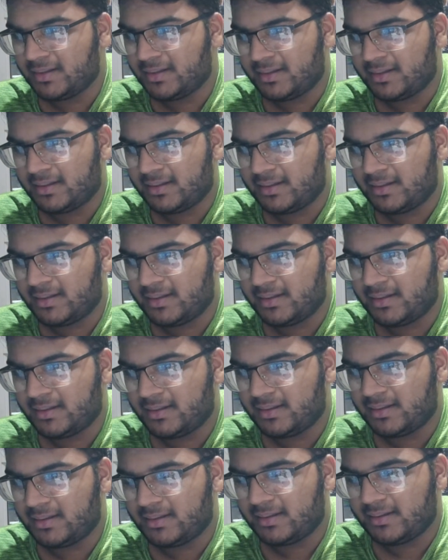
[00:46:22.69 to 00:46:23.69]

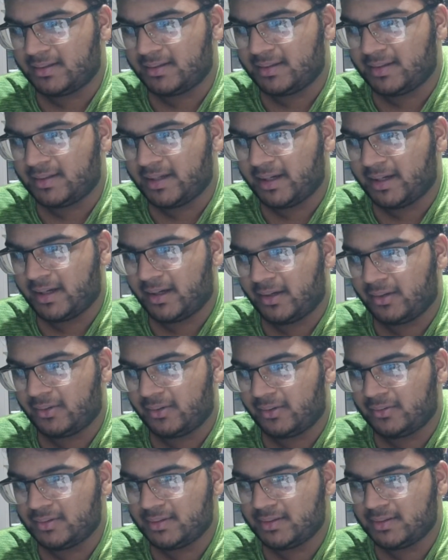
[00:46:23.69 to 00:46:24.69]

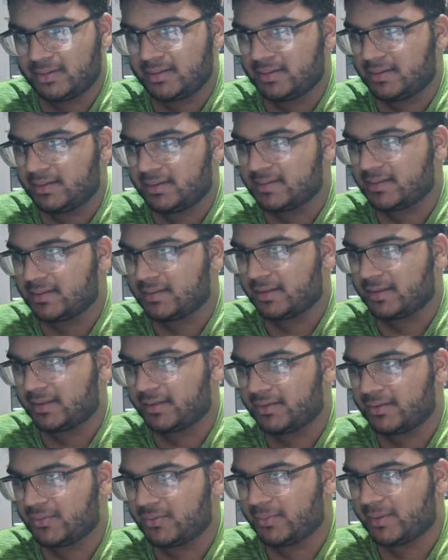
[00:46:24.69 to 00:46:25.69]
Now let's look at
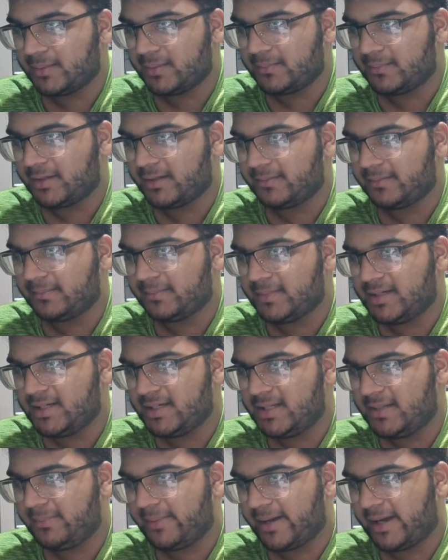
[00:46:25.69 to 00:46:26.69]
this one, right?
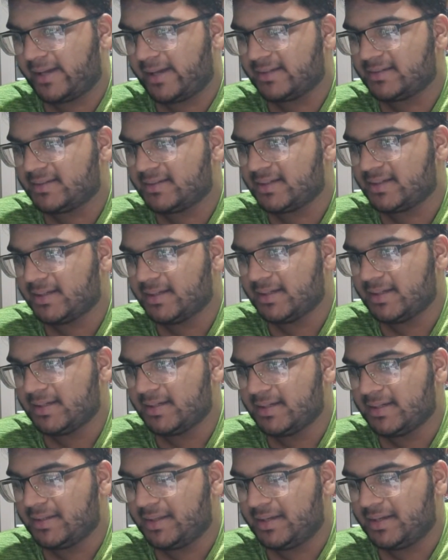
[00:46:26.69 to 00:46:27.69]
Knee pads.
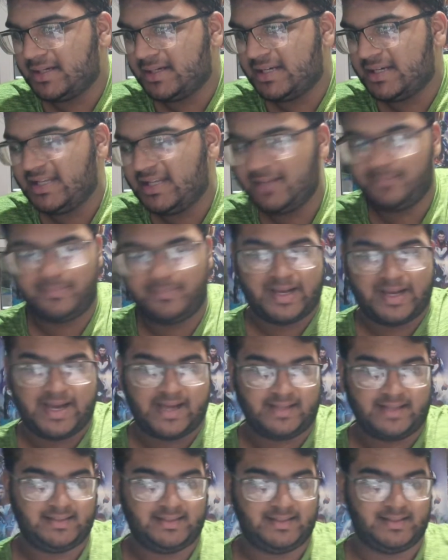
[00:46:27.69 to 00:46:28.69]
The knee
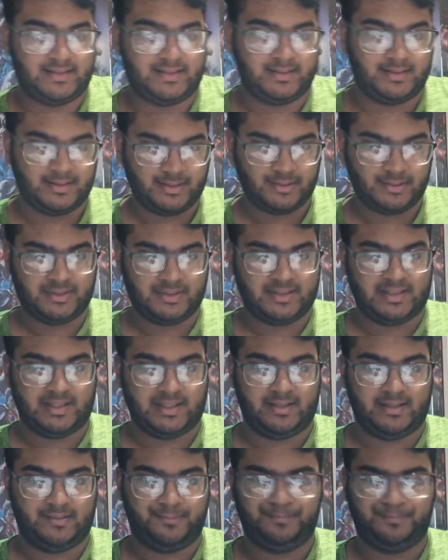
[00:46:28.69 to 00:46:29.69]
pads.
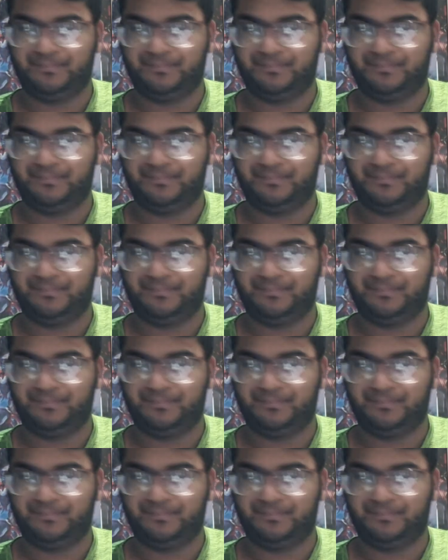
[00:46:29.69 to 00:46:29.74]
Okay.